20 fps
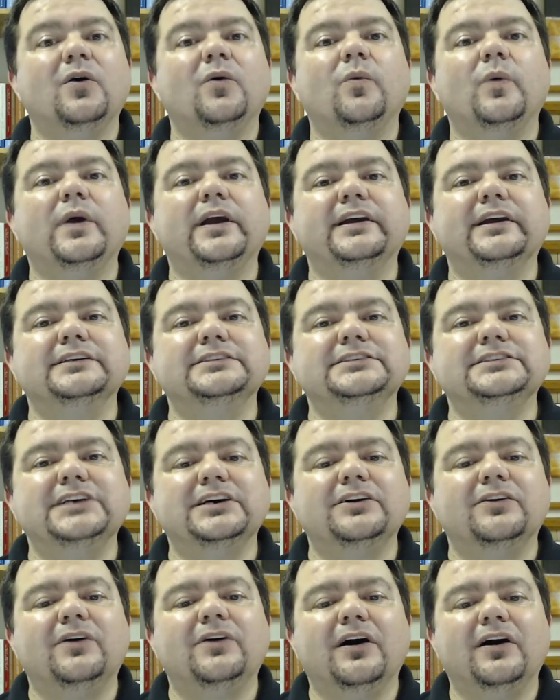We
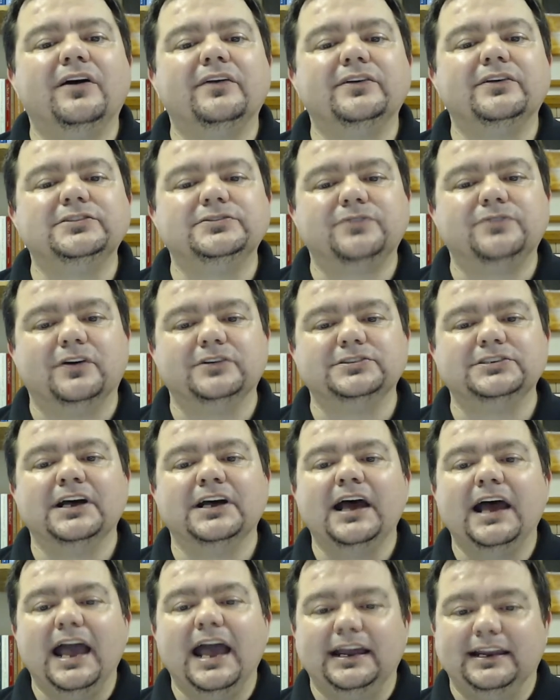consider others first.
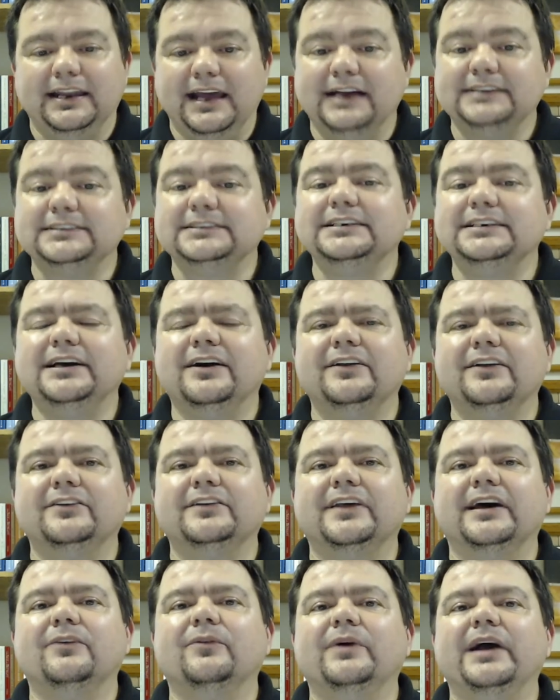And that's the other
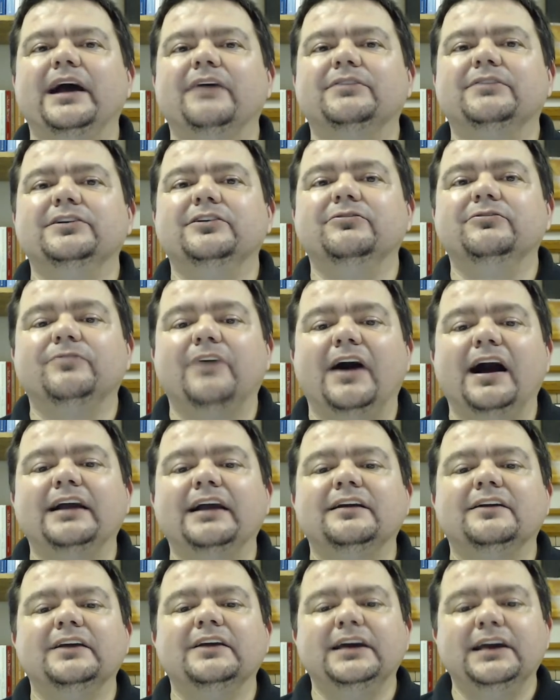thing we have to do.
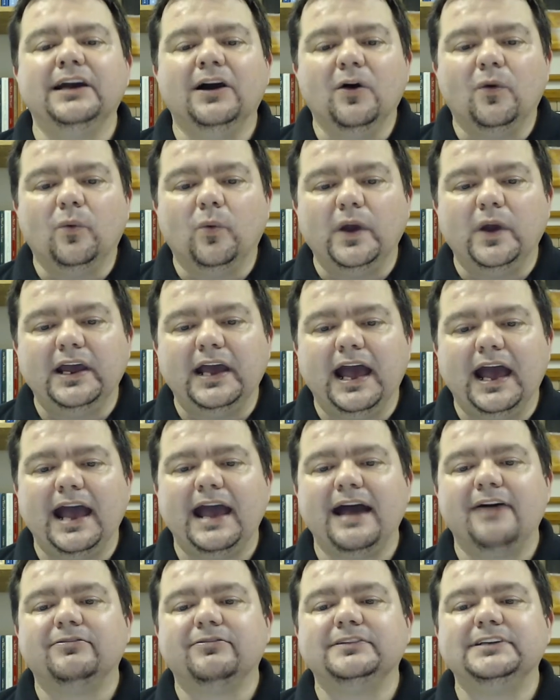Finally, we
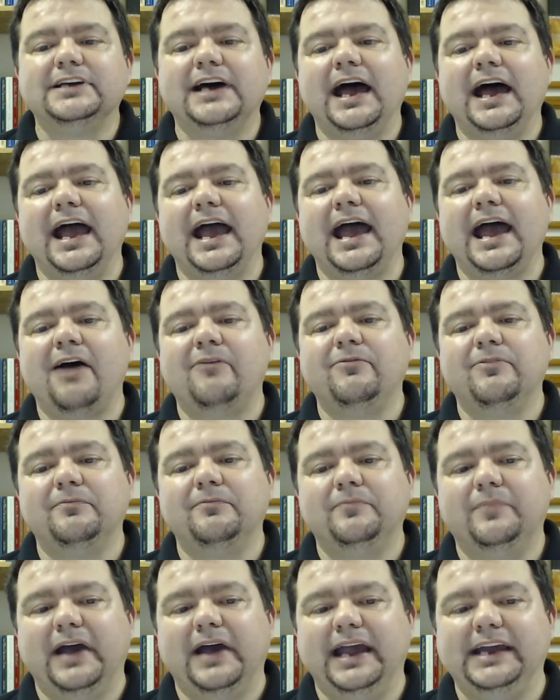have to have
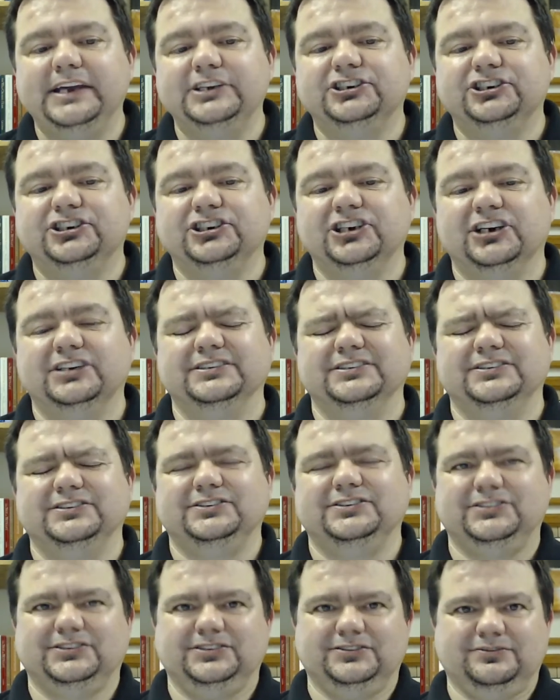patience.